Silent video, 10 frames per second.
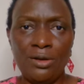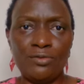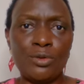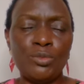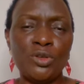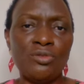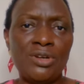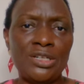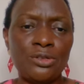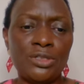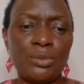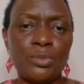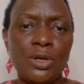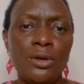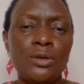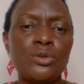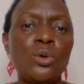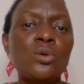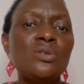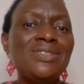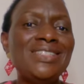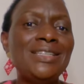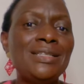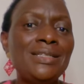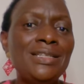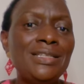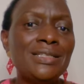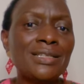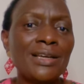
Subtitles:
from this relationship. So delete,